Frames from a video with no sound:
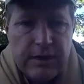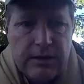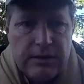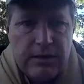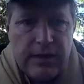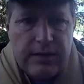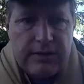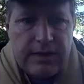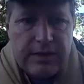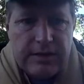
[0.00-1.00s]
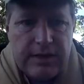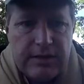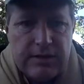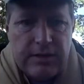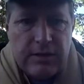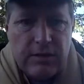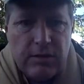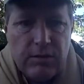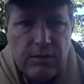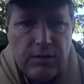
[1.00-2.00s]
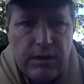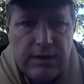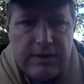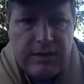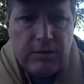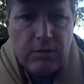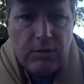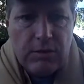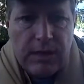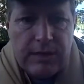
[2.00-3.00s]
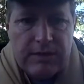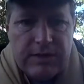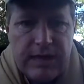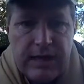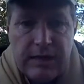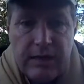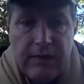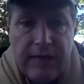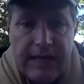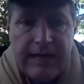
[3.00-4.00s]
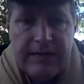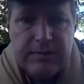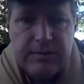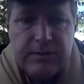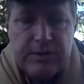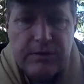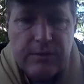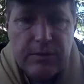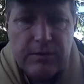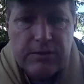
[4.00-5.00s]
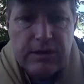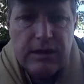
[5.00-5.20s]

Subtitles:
So that second sentence, I know I sound old when I say I love 80s music the most.